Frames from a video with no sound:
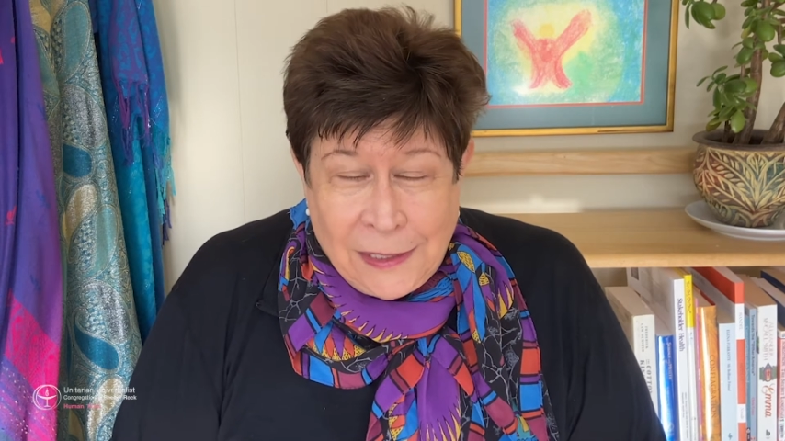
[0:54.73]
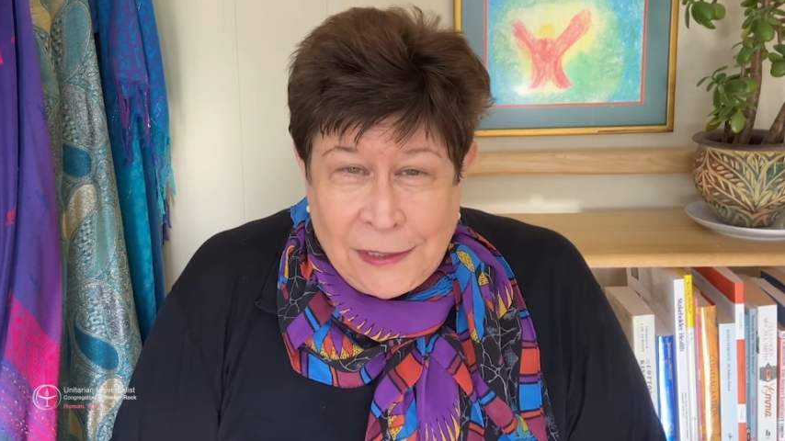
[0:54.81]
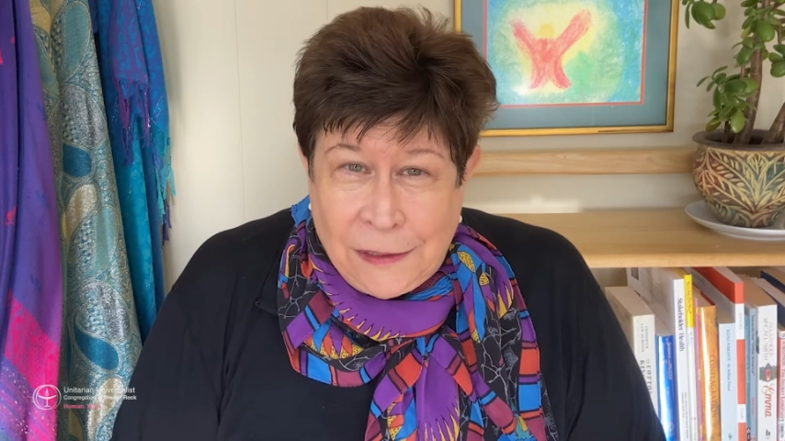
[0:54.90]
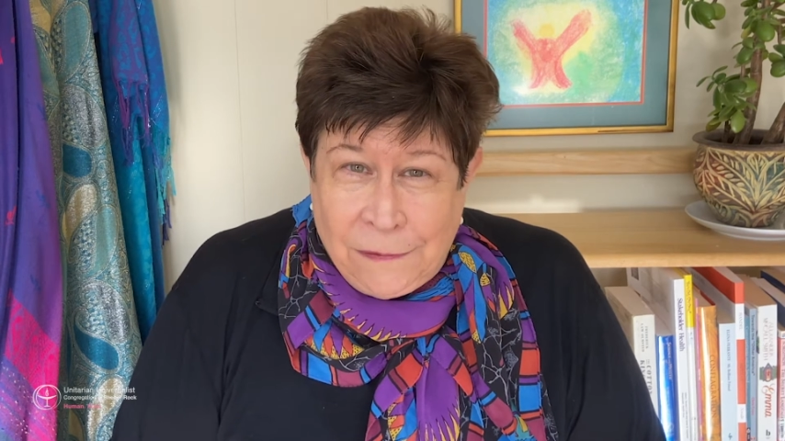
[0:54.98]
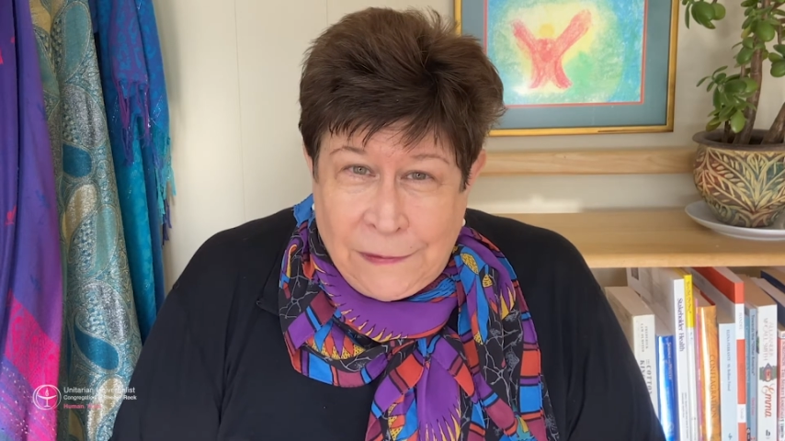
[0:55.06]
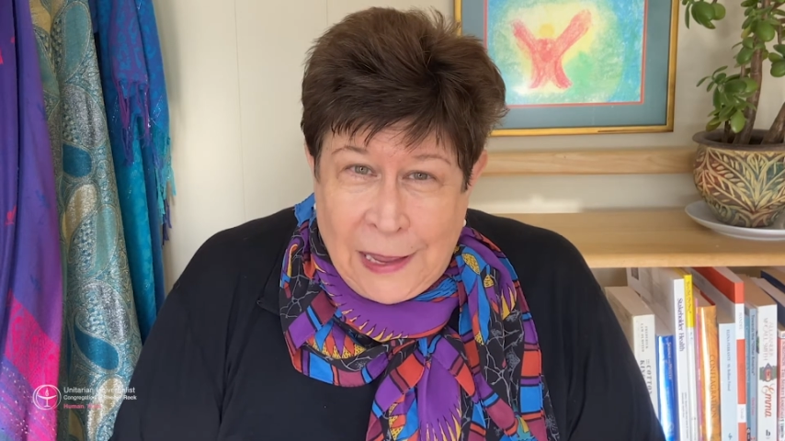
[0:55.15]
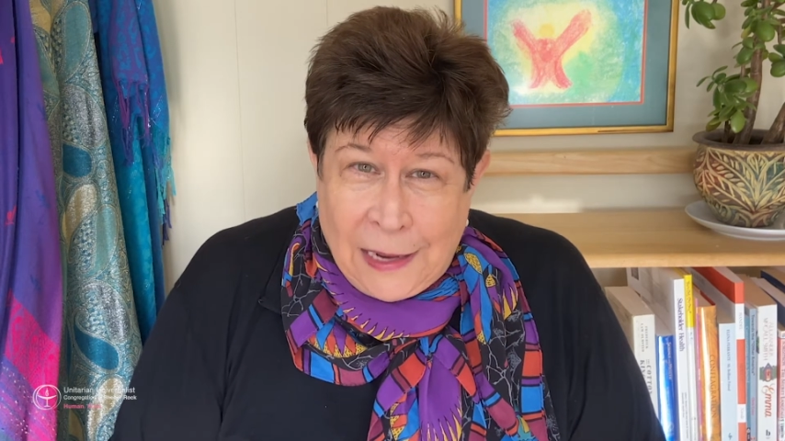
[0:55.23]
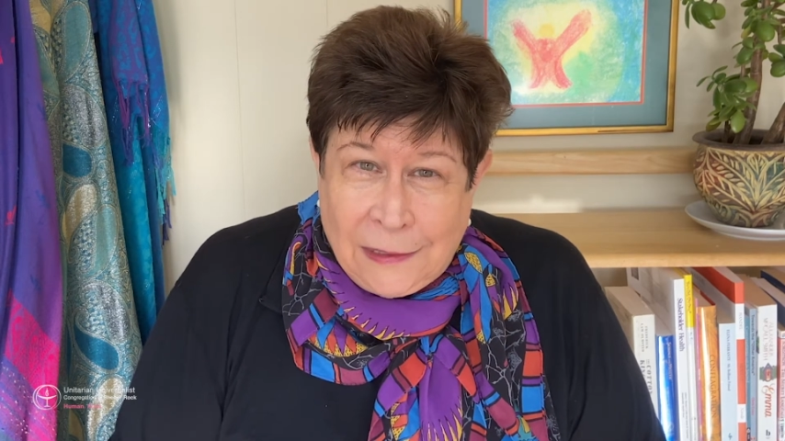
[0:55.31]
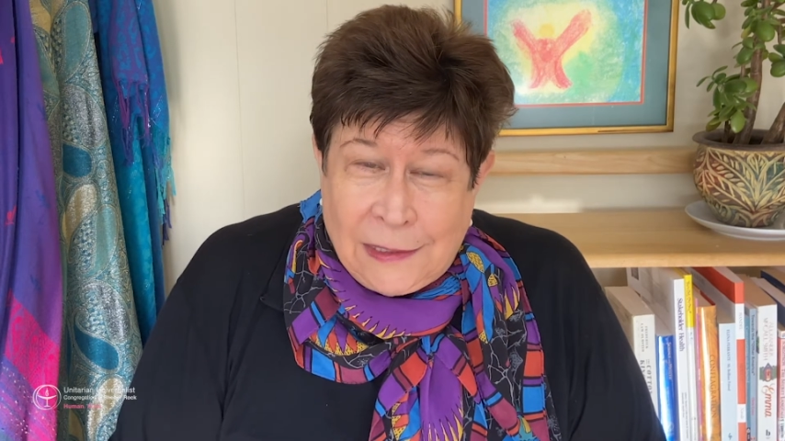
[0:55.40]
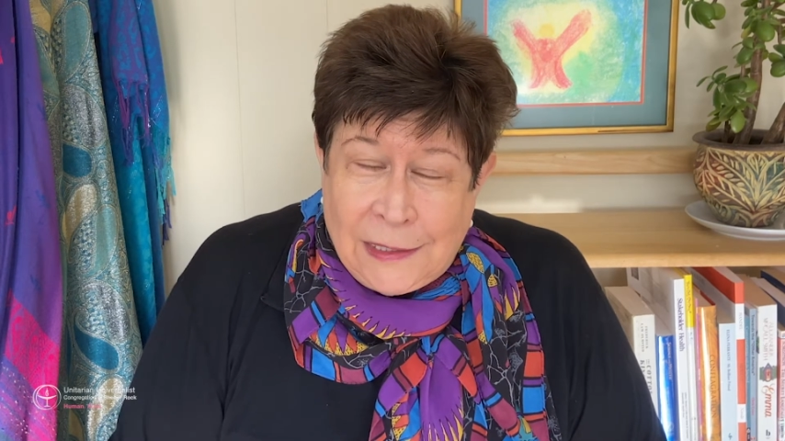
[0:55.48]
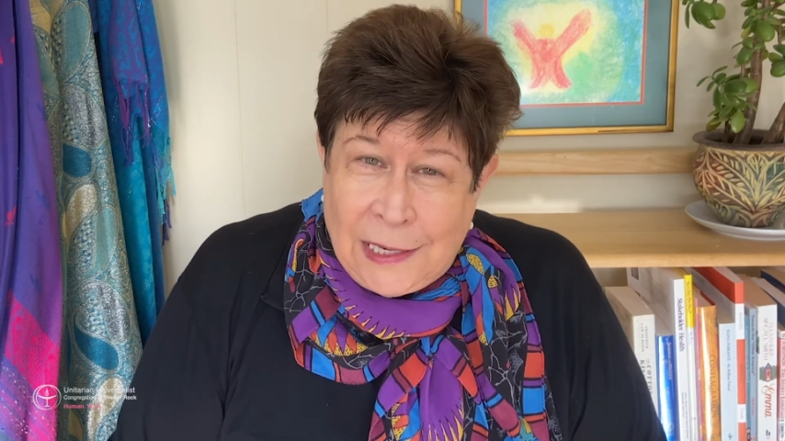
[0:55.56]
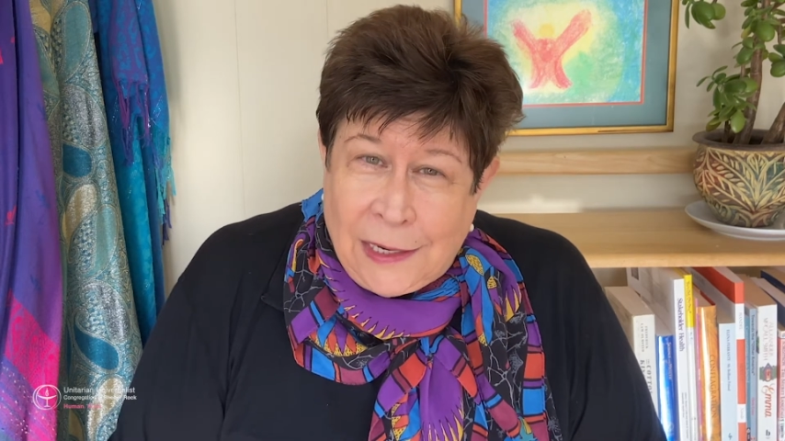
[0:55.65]
It's in
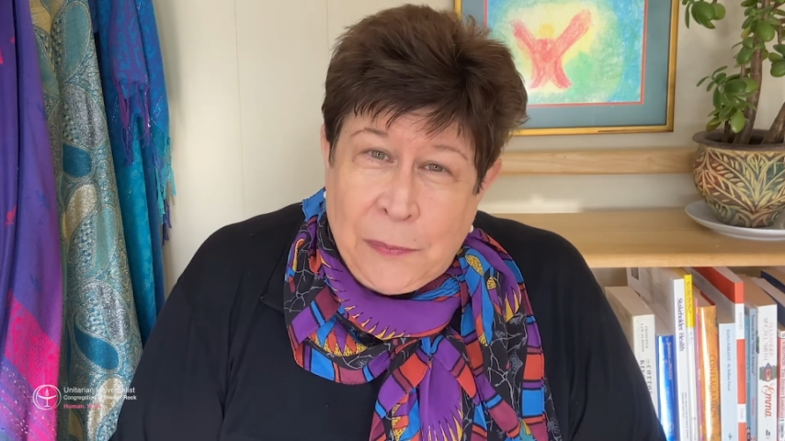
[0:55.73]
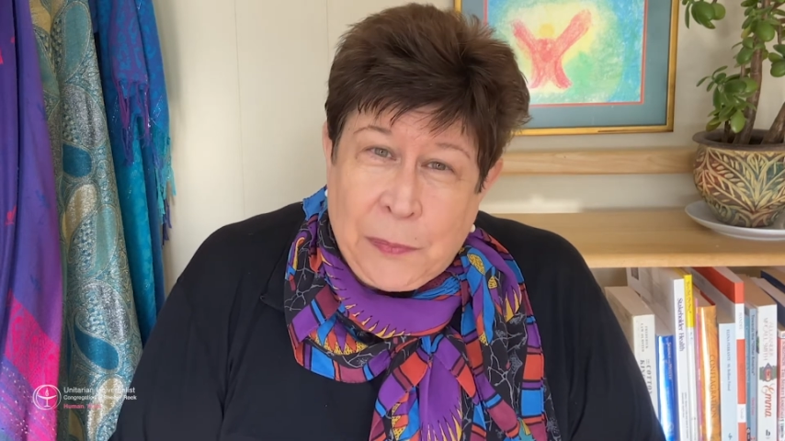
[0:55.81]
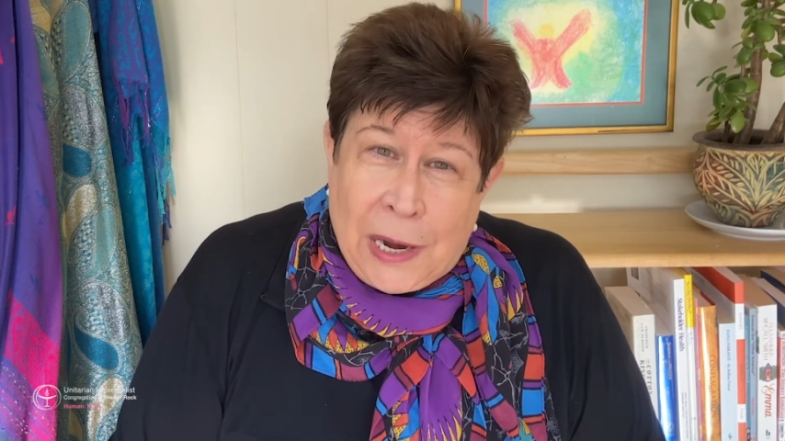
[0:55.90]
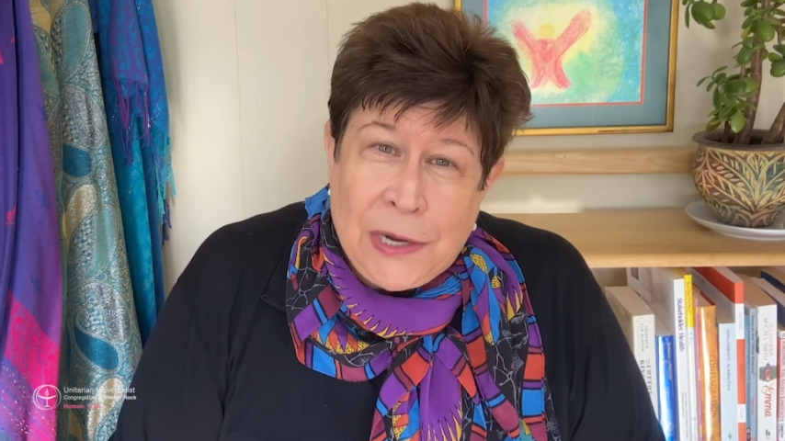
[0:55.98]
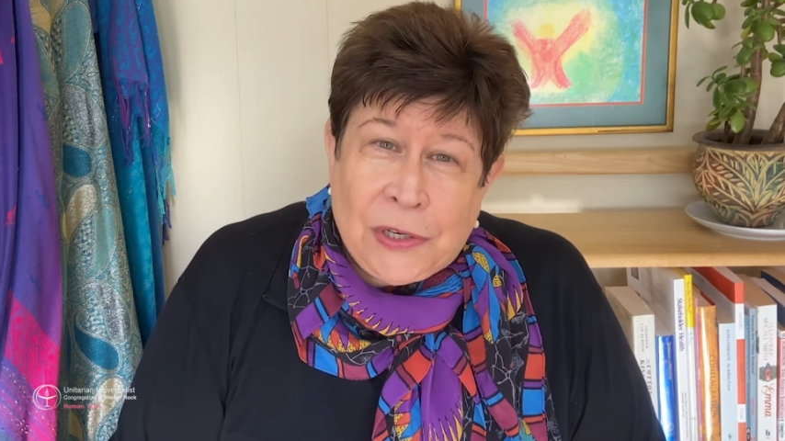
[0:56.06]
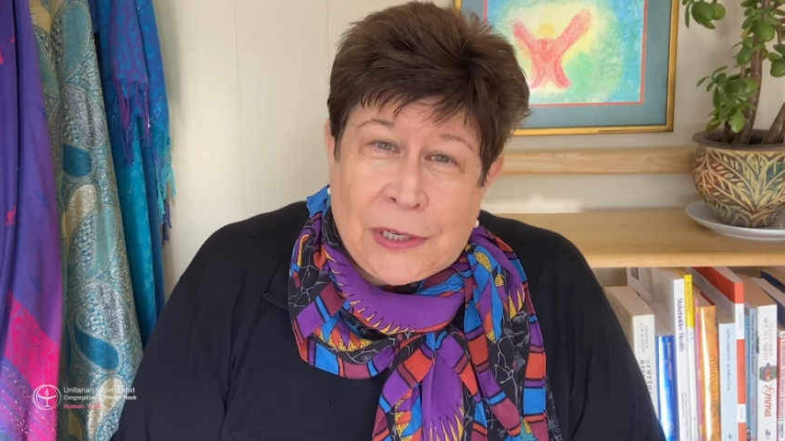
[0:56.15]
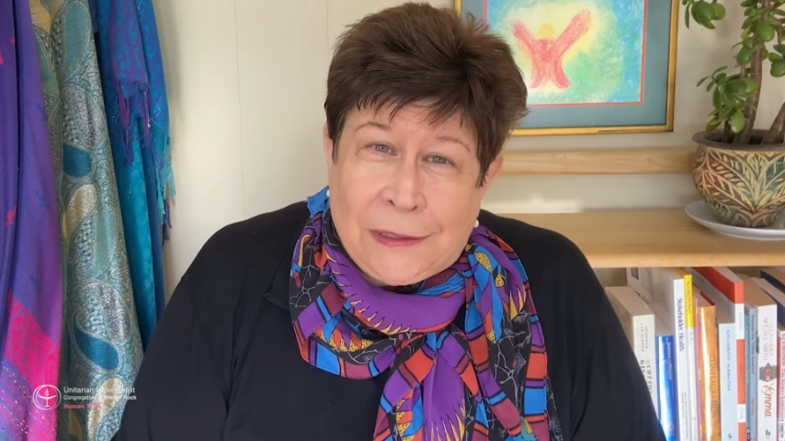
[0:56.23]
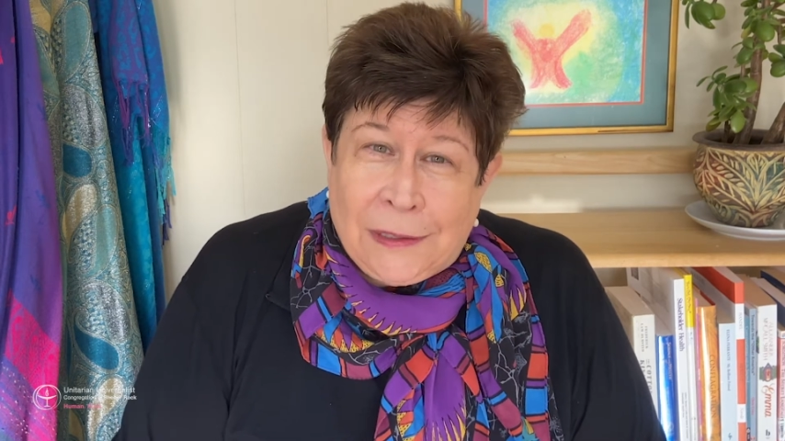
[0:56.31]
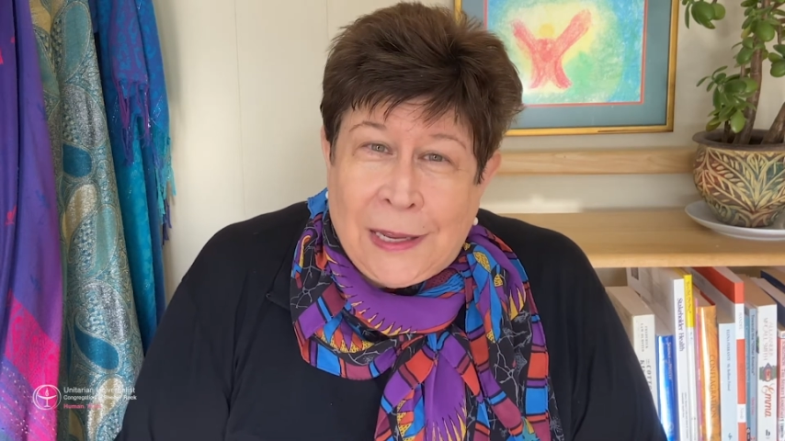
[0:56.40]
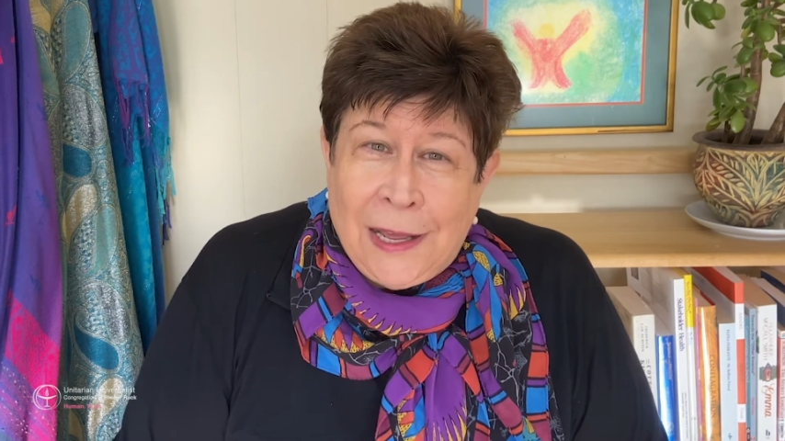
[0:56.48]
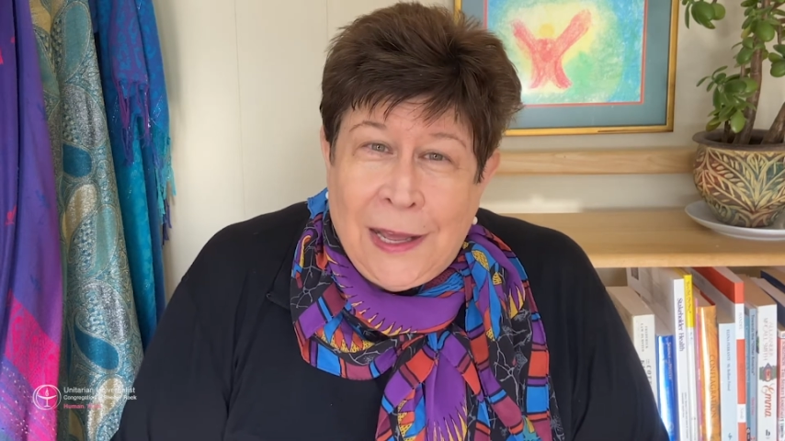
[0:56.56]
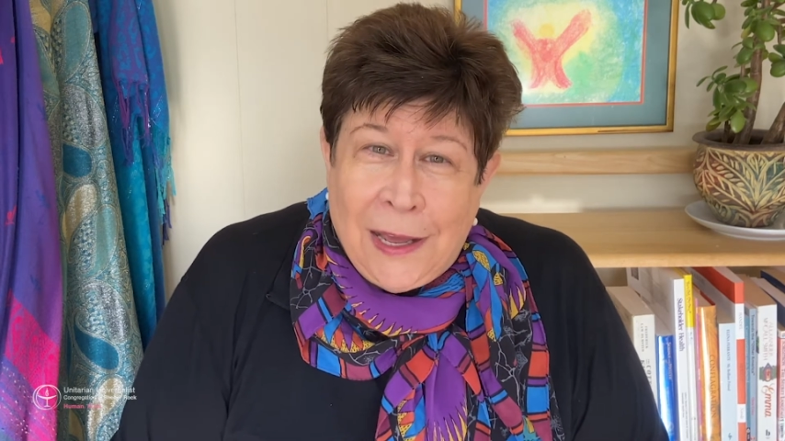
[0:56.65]
fact a
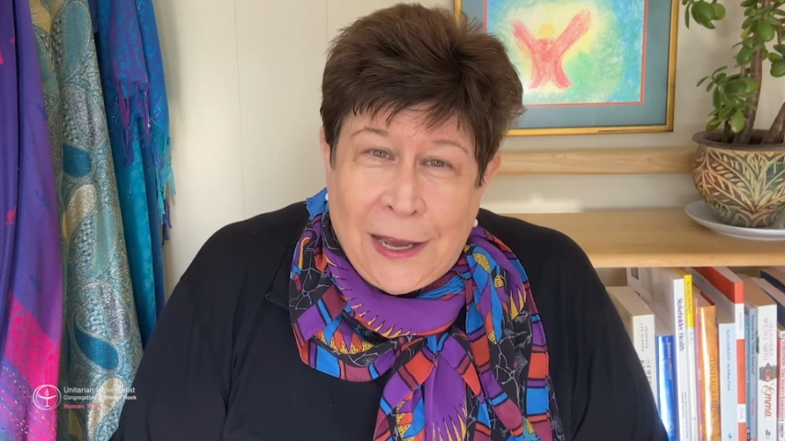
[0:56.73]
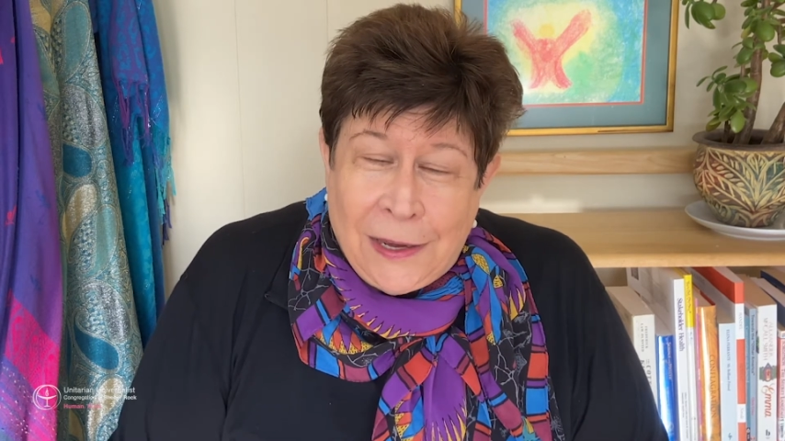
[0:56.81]
celebration